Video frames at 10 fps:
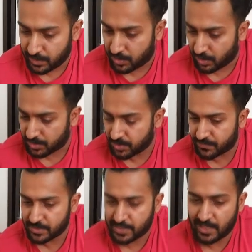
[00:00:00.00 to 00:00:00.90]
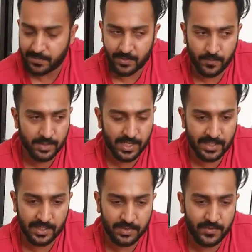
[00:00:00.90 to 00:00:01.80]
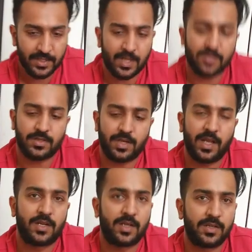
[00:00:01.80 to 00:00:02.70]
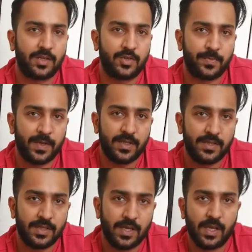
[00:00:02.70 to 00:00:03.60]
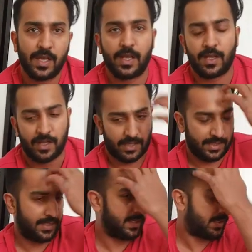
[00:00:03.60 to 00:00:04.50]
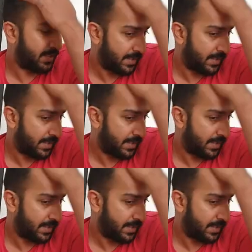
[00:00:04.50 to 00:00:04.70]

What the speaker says: cost of this helmet was, I think, 3,800 rupees, and